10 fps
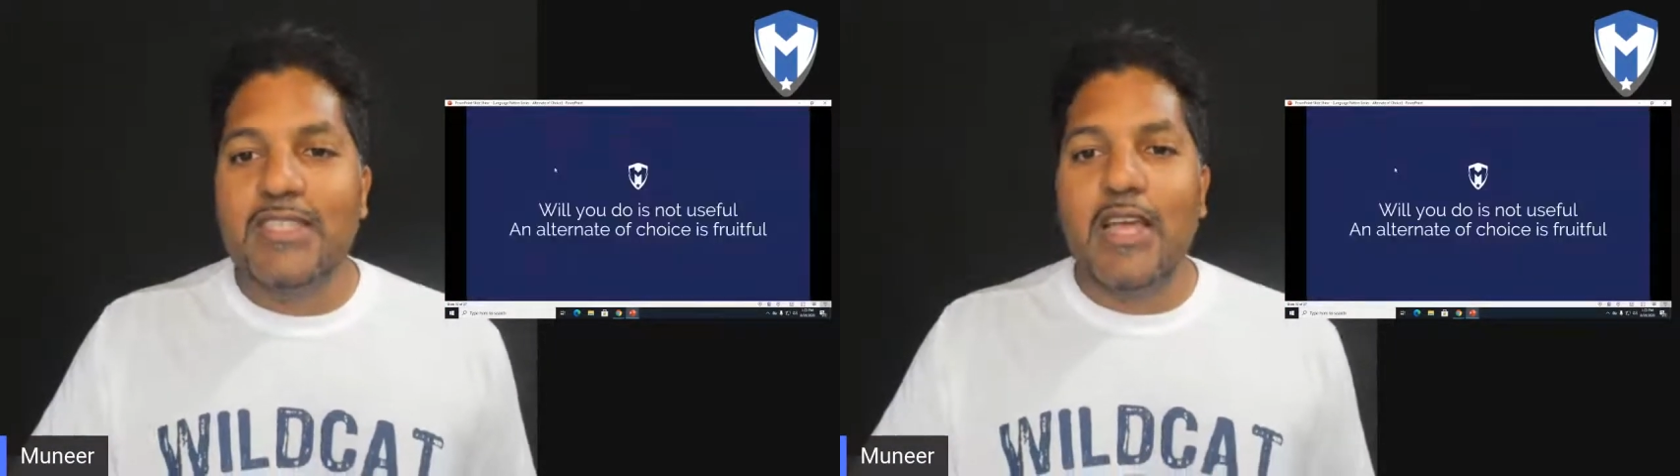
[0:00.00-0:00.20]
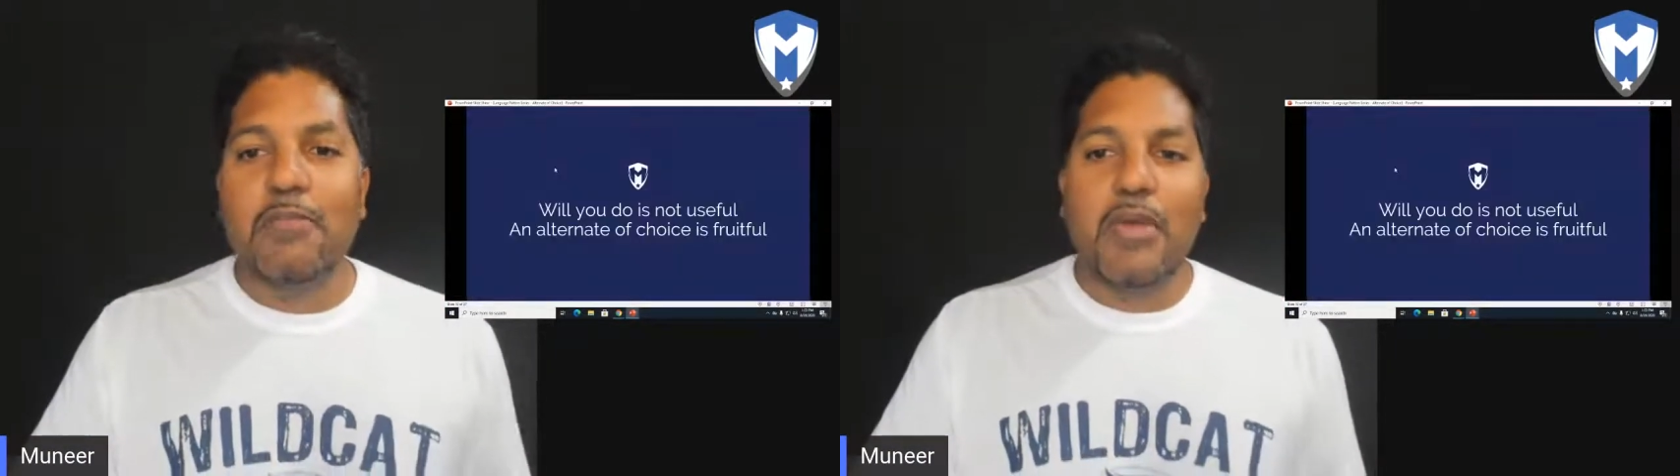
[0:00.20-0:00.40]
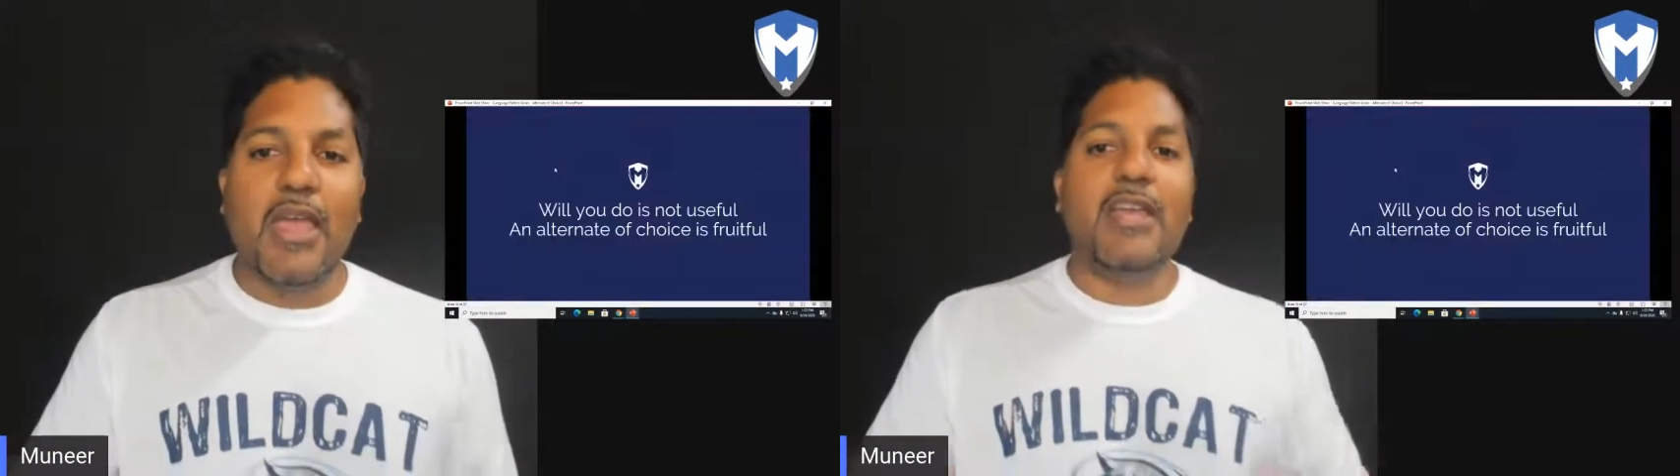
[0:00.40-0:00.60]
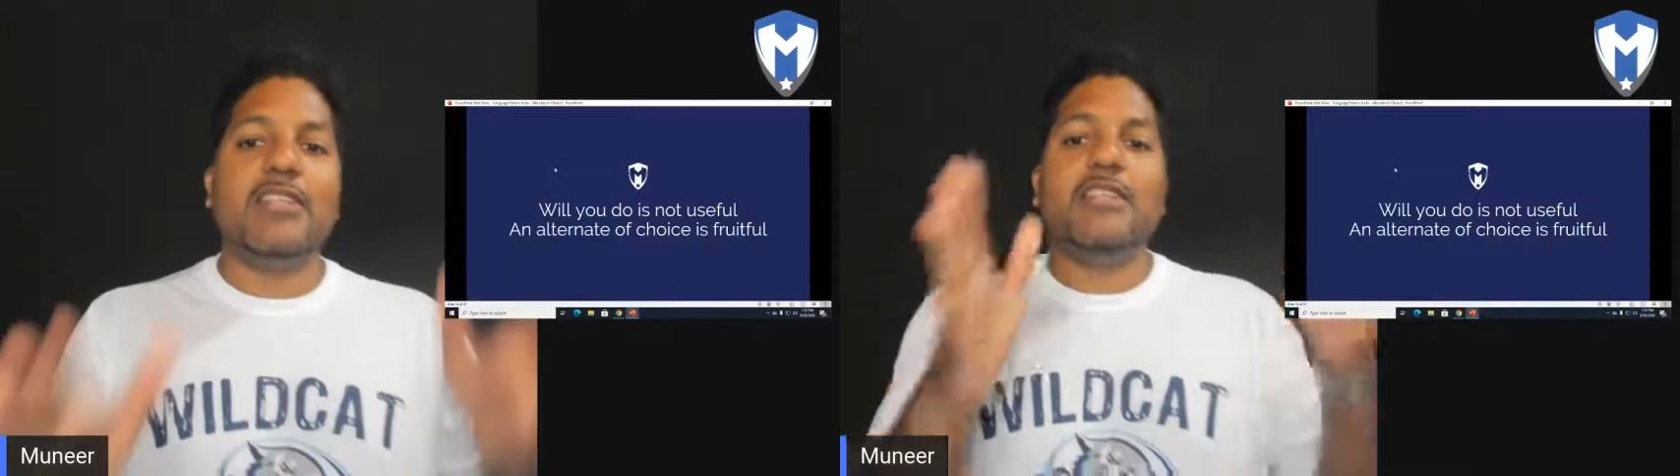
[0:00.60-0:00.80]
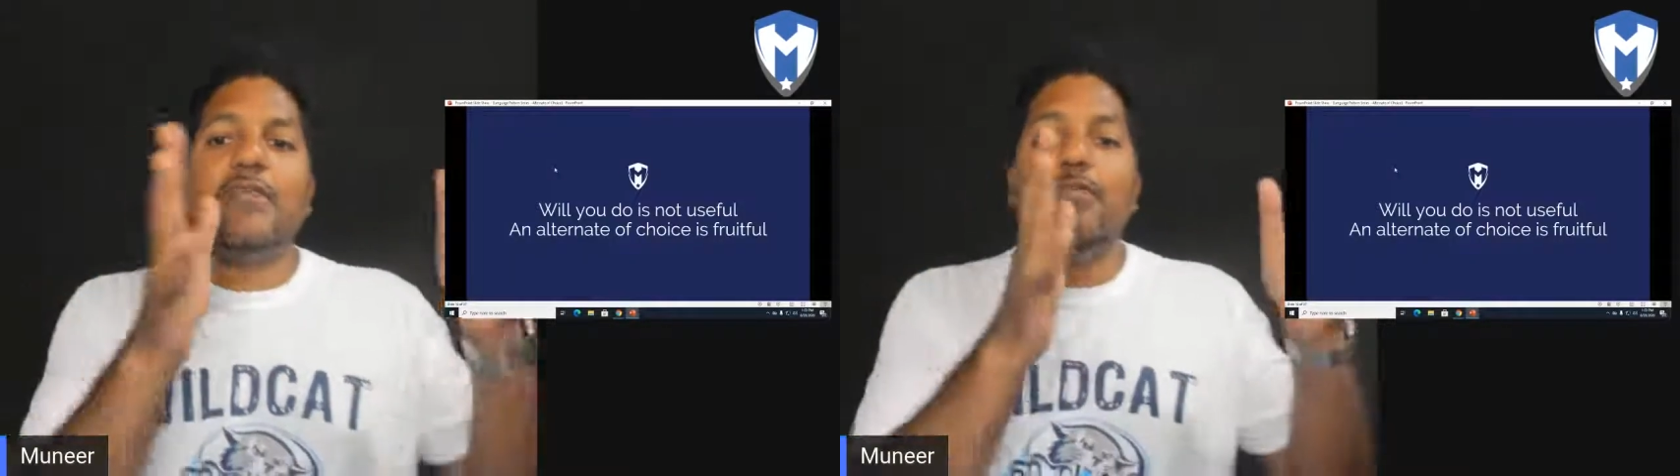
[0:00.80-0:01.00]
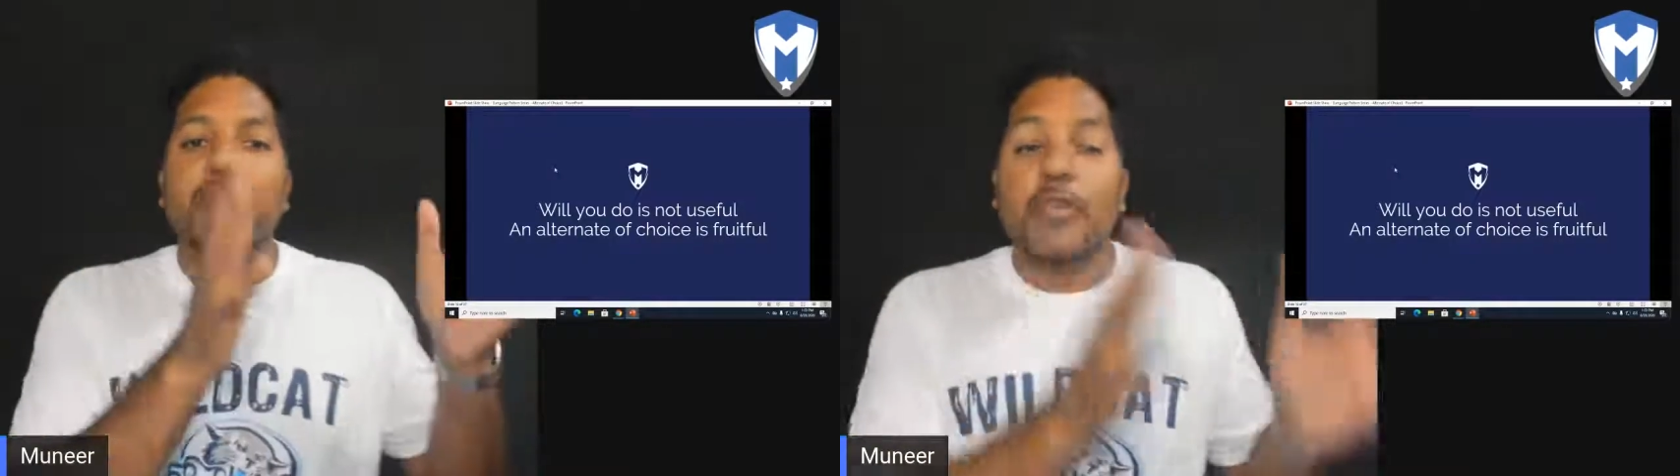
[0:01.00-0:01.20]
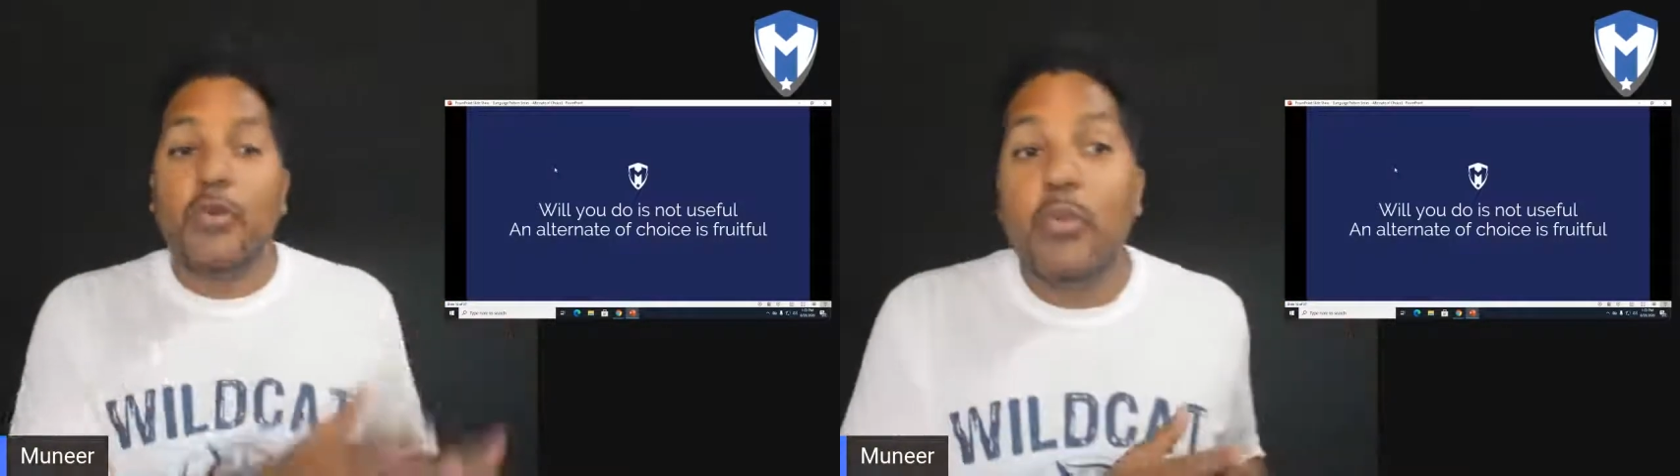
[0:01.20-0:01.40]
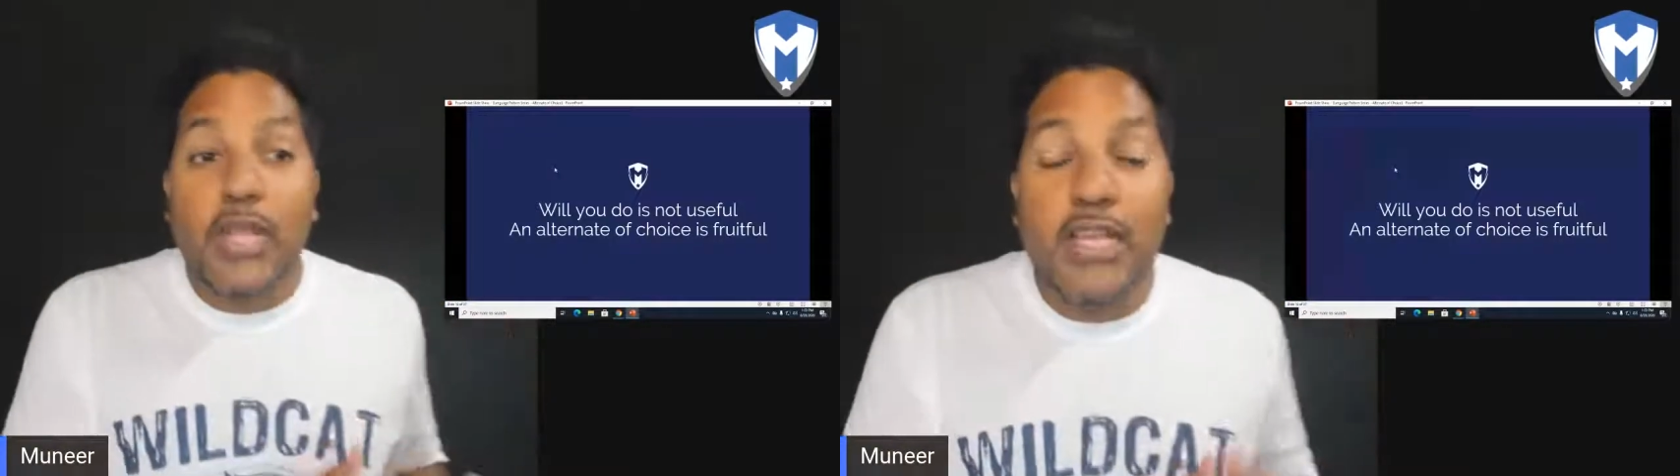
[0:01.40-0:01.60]
that pays,
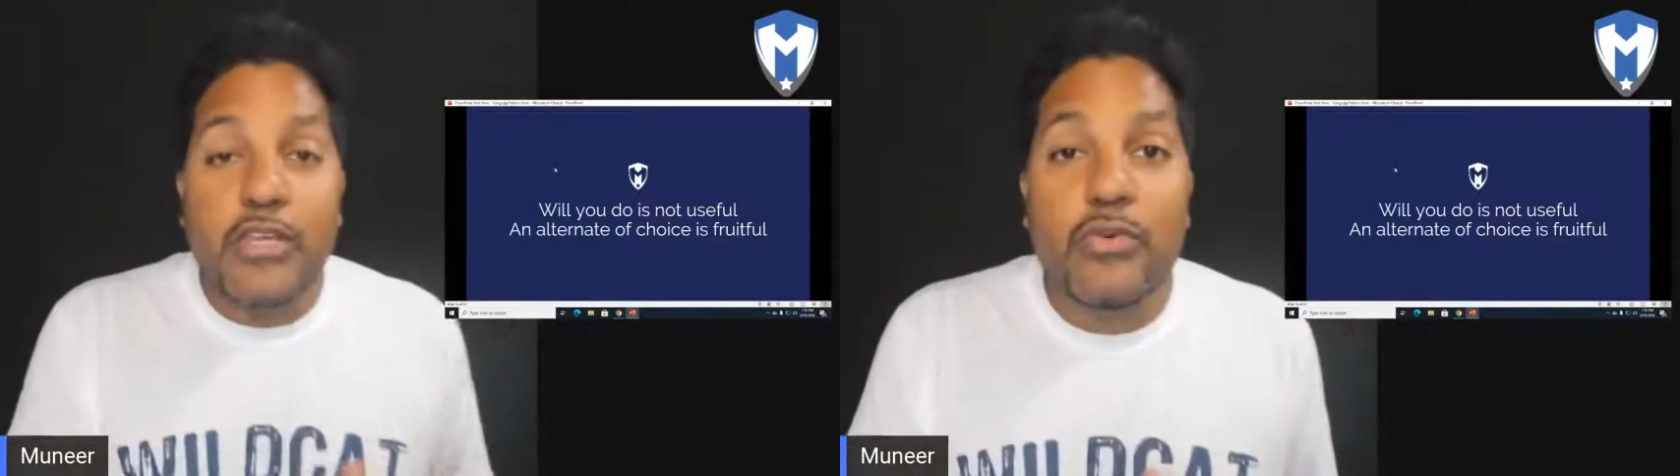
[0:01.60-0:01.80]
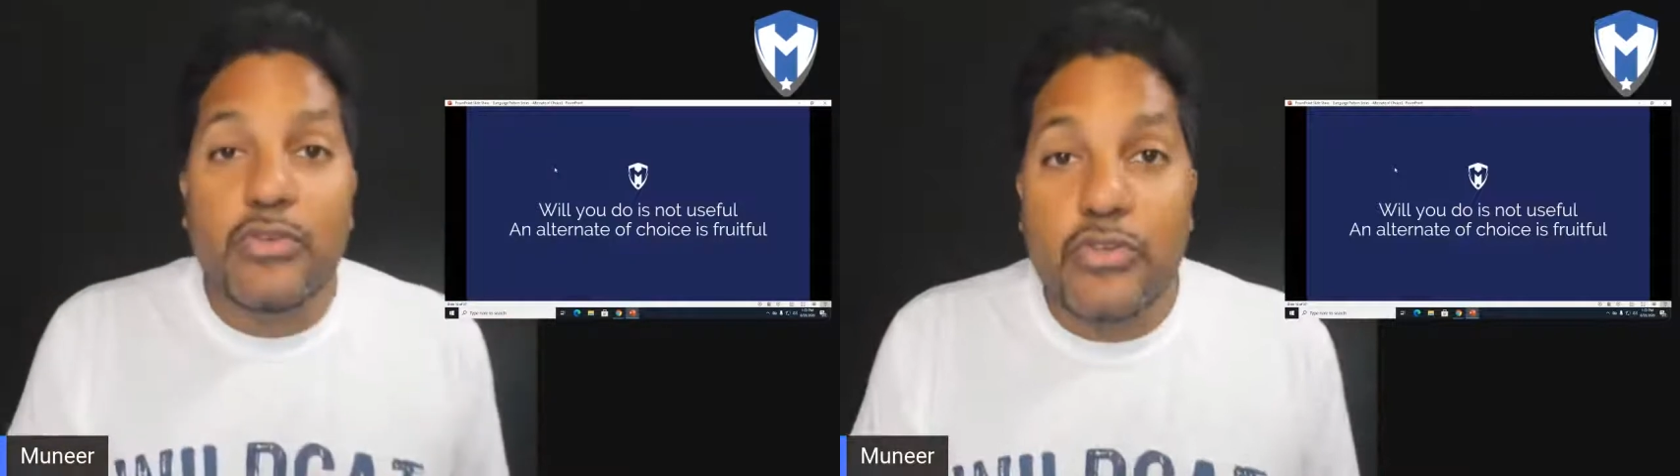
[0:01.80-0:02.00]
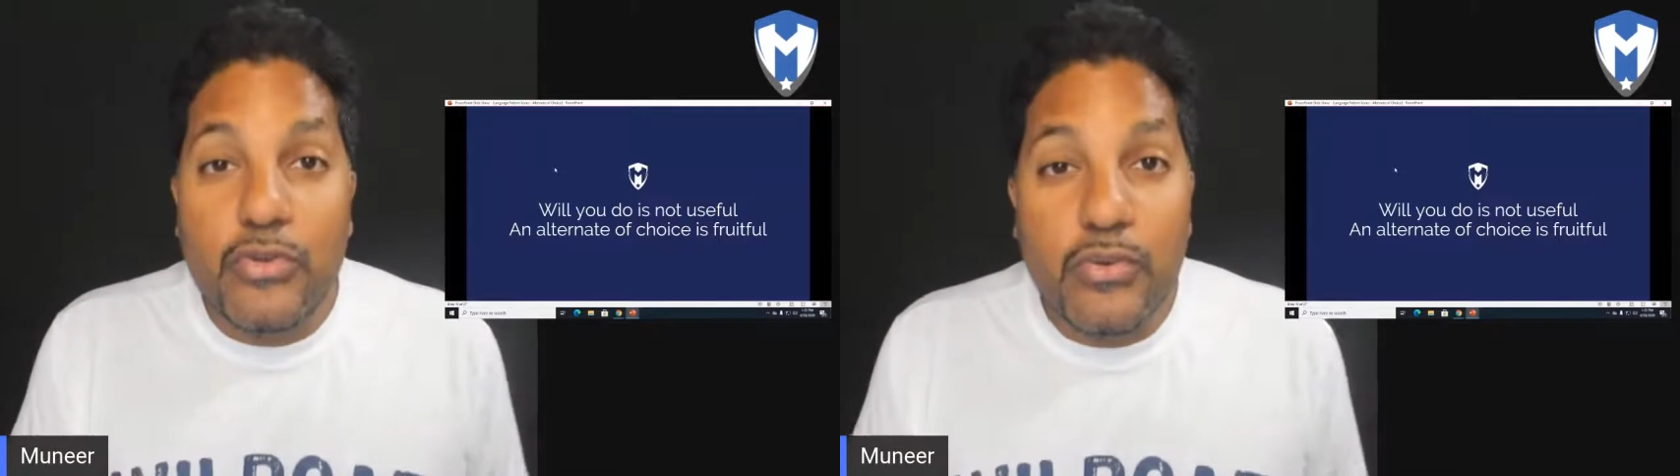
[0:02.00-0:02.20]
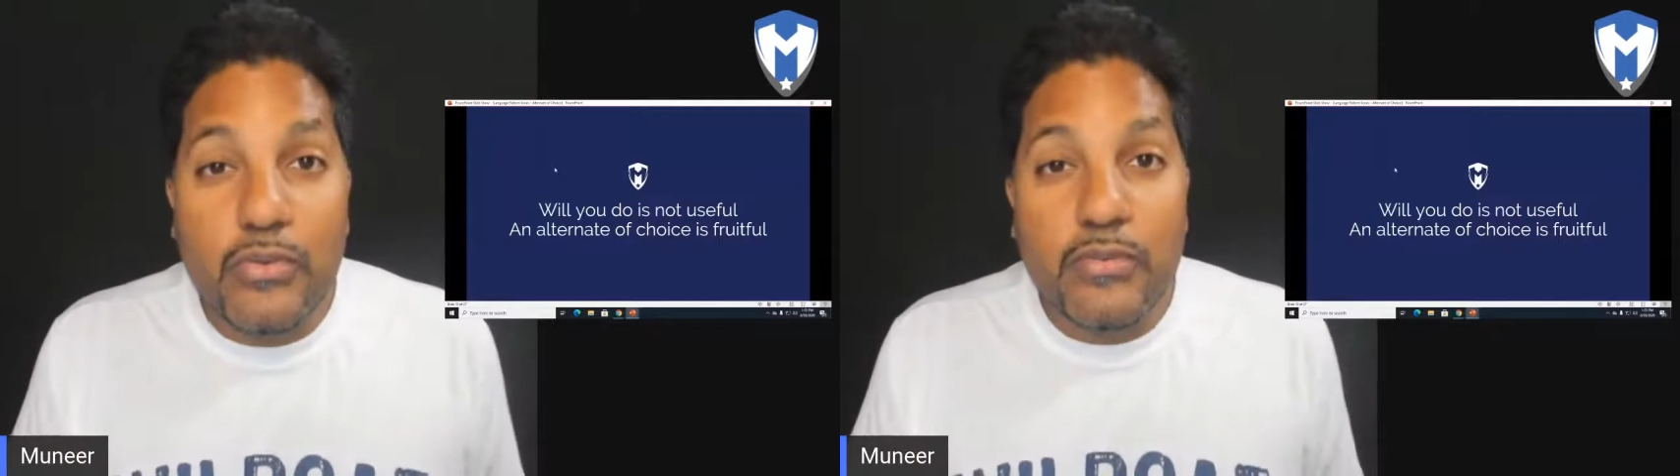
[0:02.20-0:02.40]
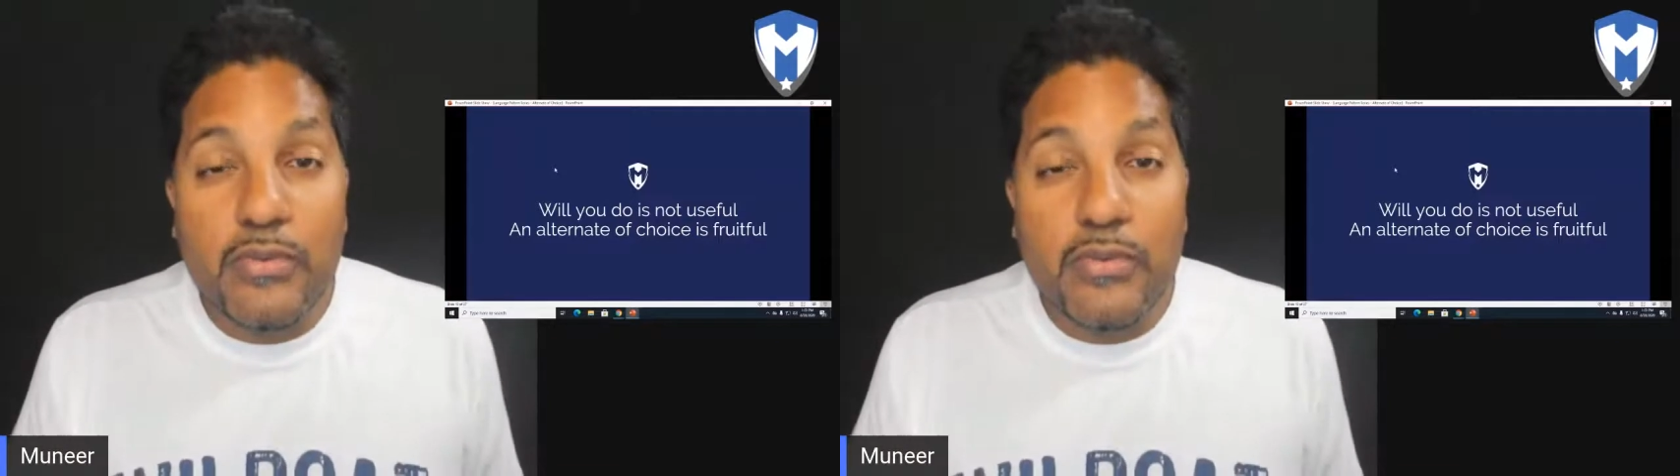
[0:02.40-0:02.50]
will you do